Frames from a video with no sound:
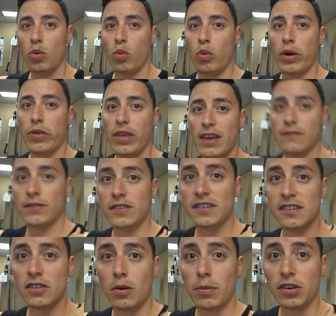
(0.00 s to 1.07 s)
with
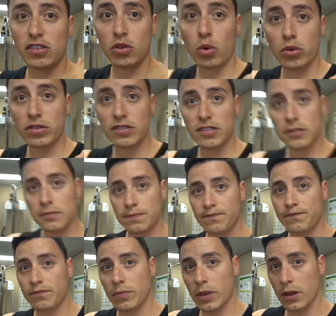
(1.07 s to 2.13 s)
emphasis on my shoulders.
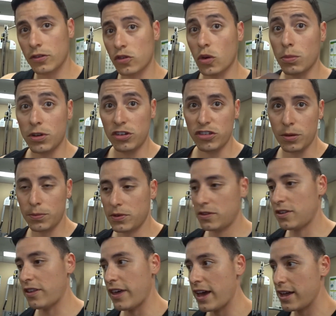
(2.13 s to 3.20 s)
So I'm going to jump
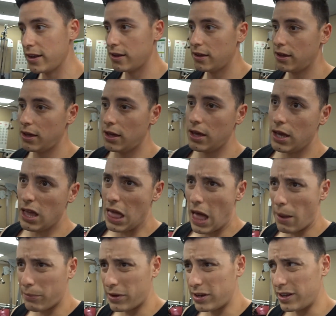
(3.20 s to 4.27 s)
into that.
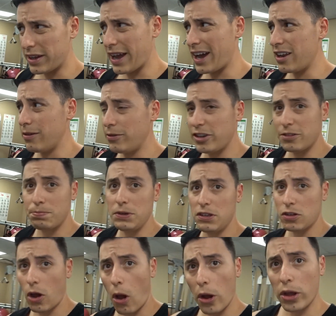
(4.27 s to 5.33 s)
I'm going to kind of just be
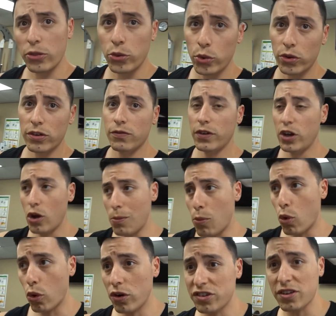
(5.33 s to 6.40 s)
talking through this video
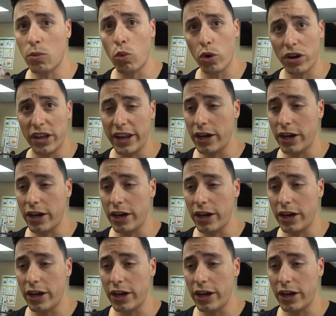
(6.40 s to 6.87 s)
more as I'm working